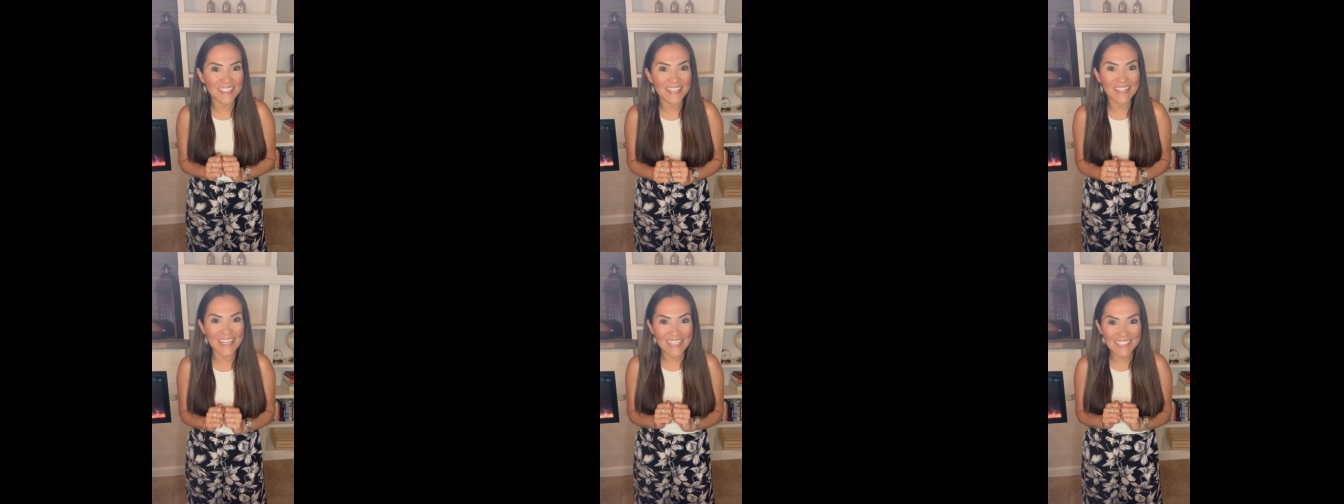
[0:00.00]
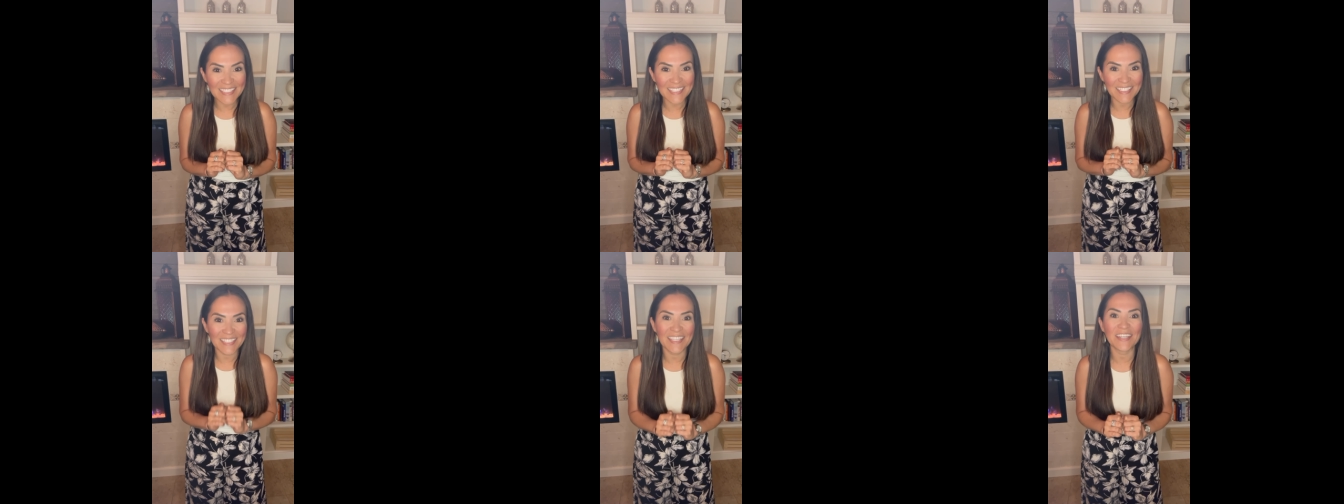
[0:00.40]
this
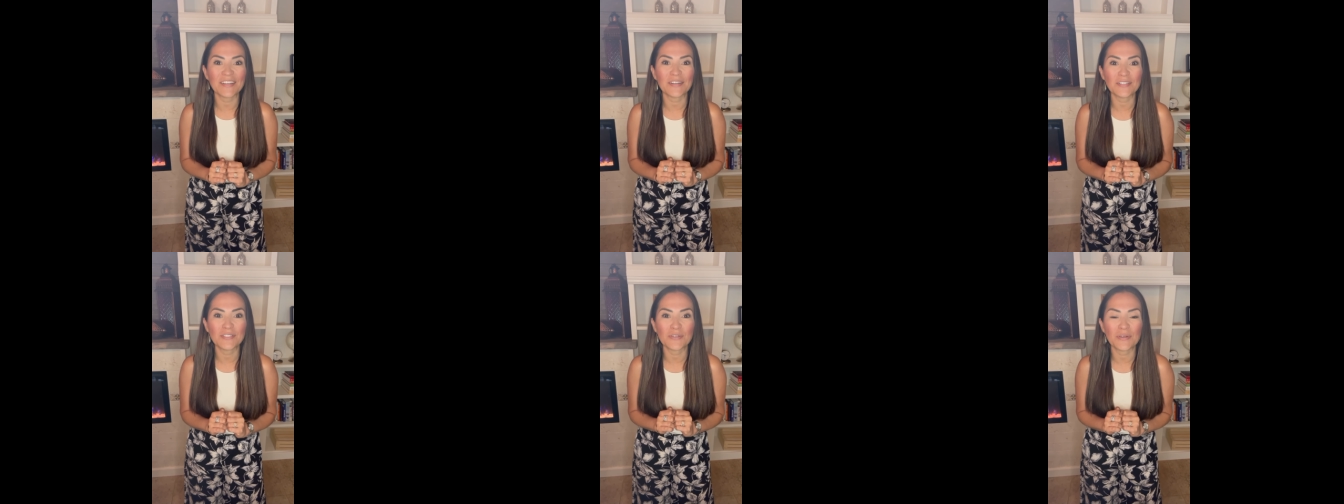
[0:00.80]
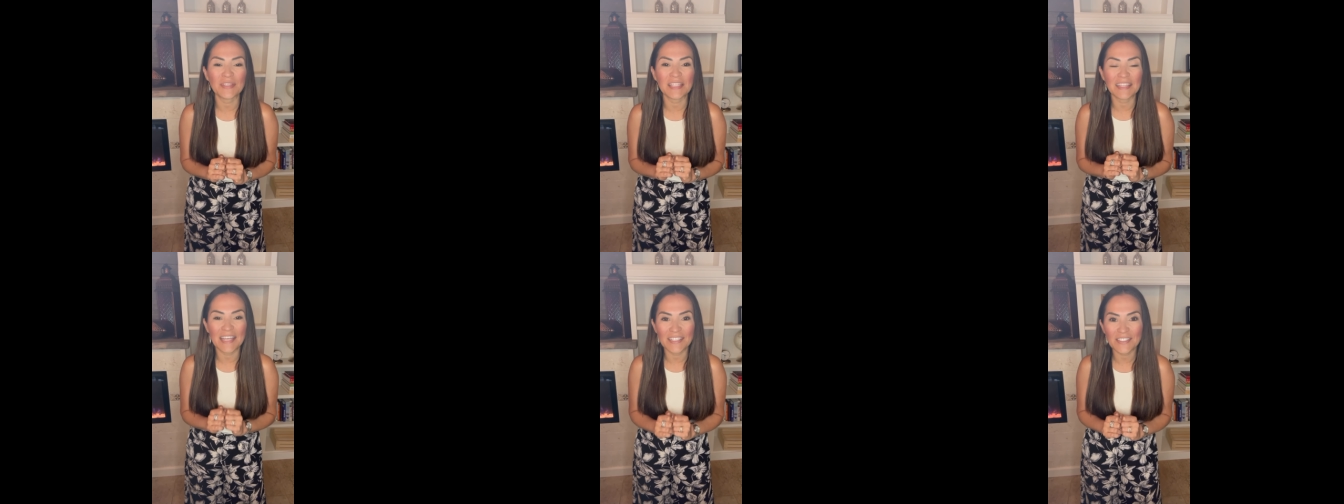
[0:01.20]
year during
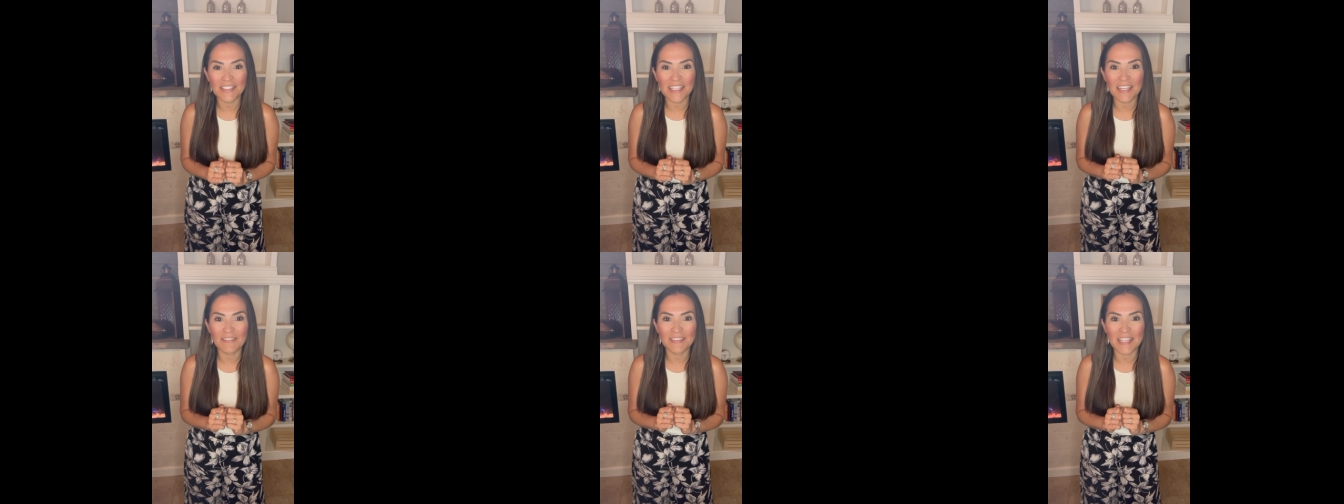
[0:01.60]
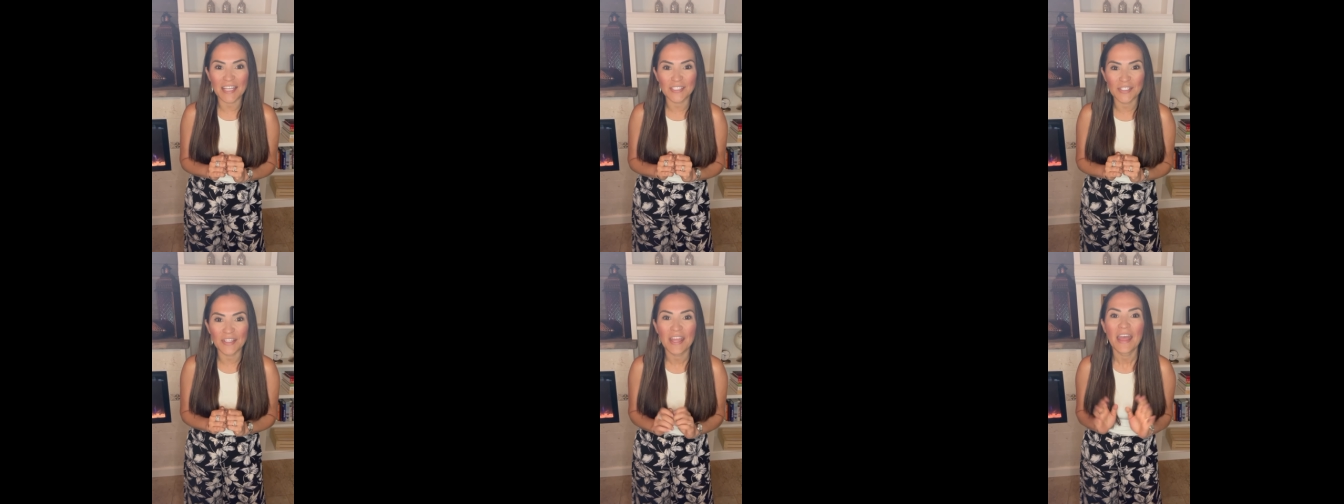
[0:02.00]
the legislative
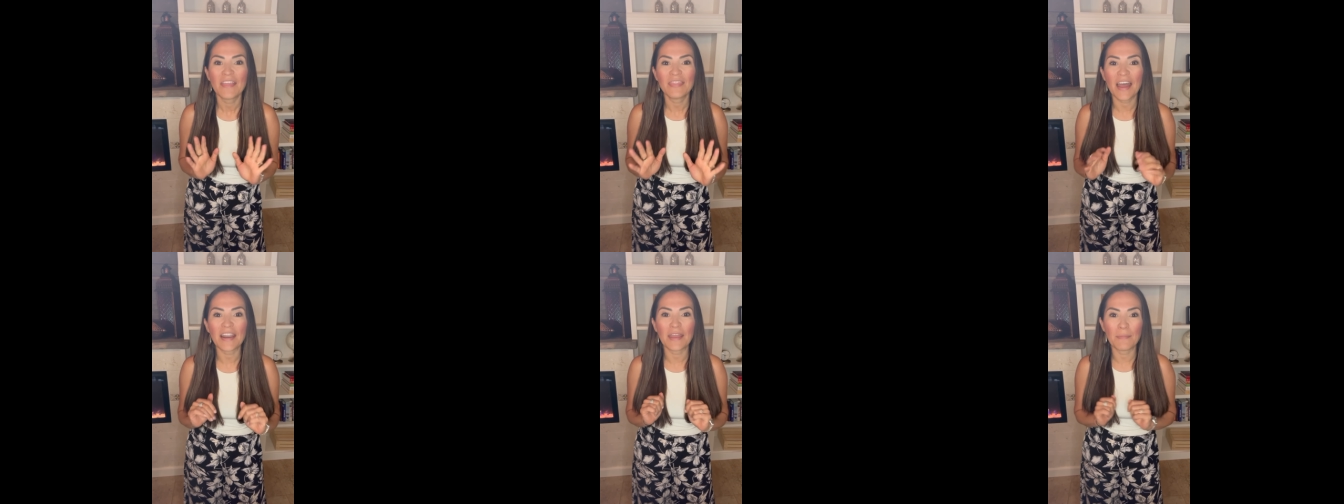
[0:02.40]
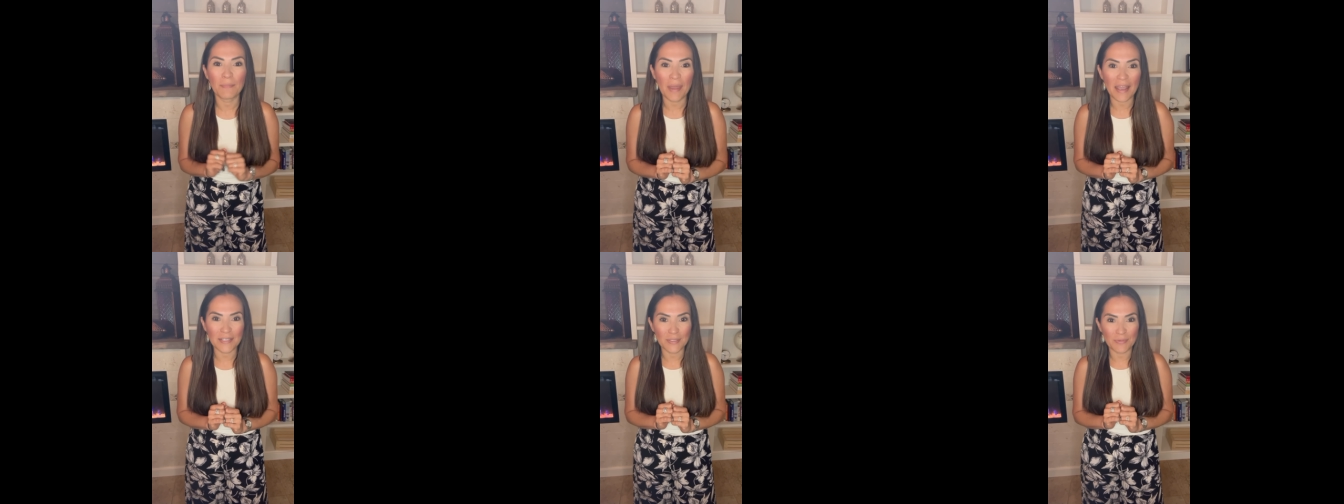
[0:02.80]
session that
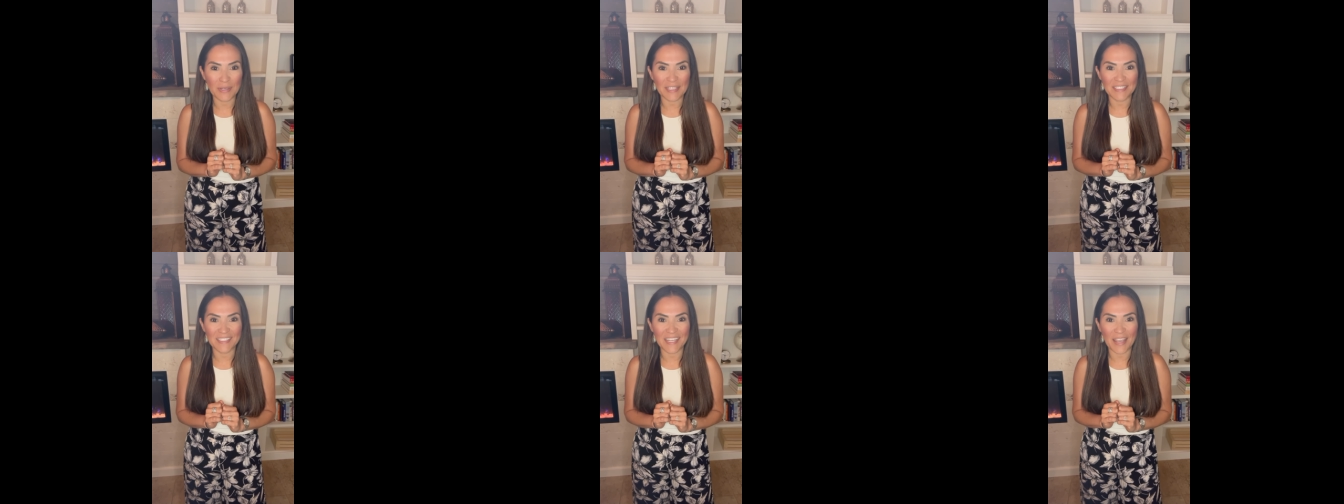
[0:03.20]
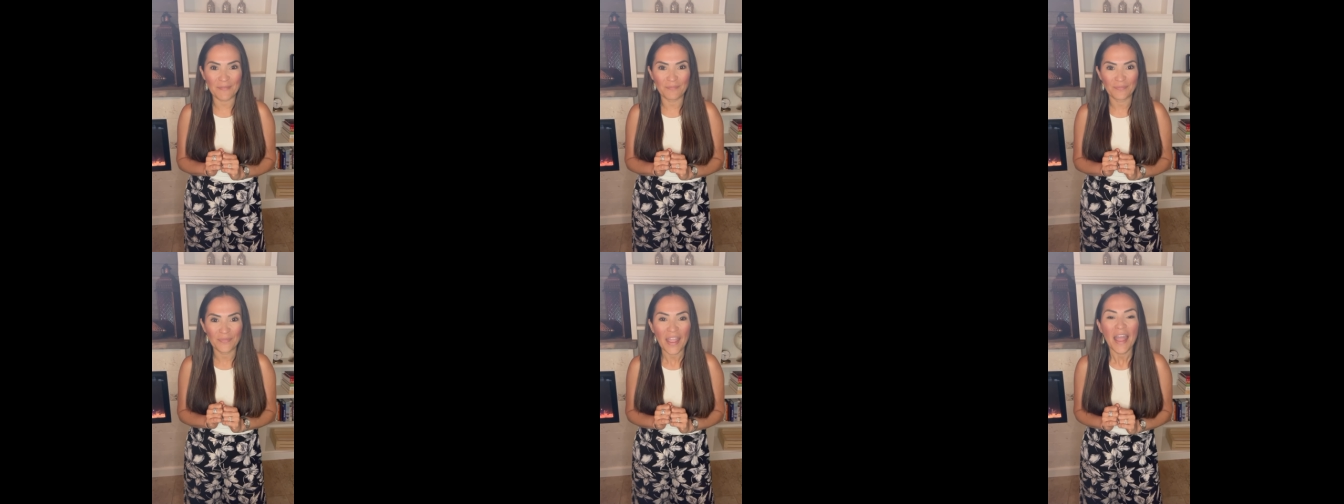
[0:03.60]
impacts real estate.